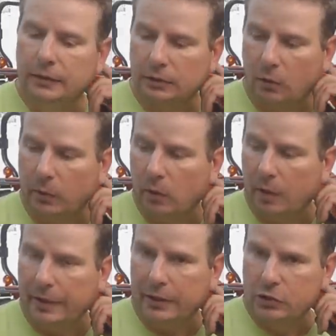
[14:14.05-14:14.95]
So we
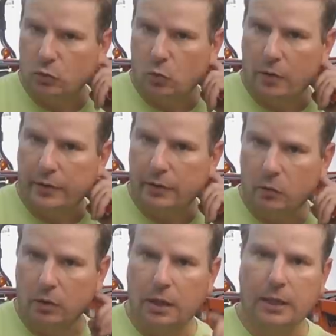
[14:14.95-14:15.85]
want to make sure that
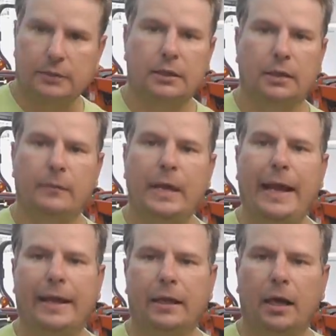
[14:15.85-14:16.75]
we're not uh,
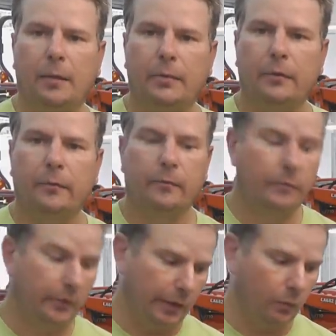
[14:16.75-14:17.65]
hanging up.
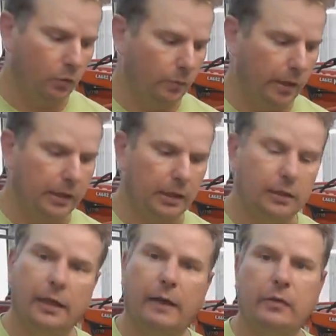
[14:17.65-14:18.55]
Then we're ready to
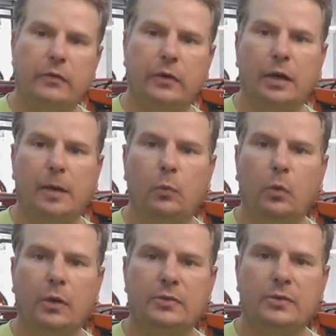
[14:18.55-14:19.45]
clean everything up
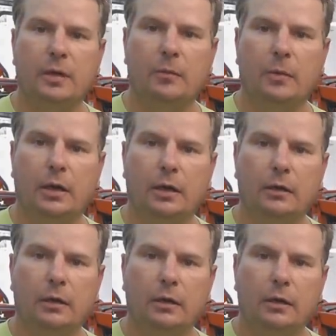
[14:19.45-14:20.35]
with some
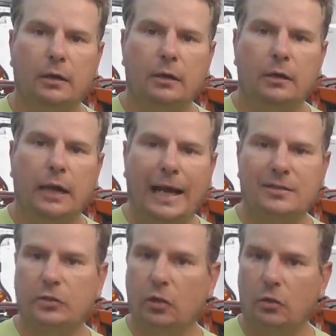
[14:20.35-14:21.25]
uh,
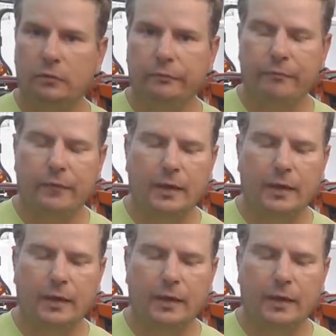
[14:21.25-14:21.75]
acetone.